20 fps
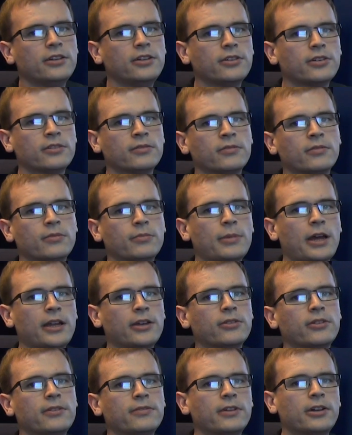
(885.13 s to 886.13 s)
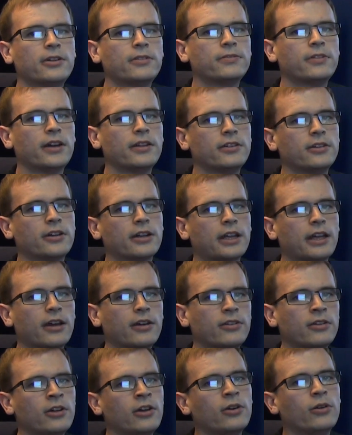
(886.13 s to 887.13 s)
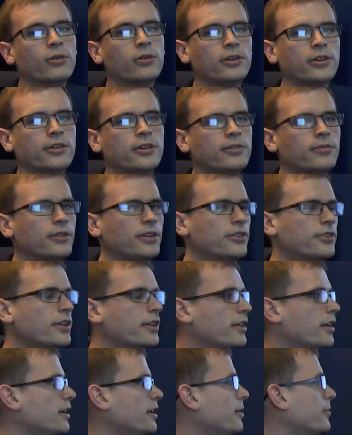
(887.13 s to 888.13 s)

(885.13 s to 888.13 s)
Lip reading: You can manually verify their account, or you can resend that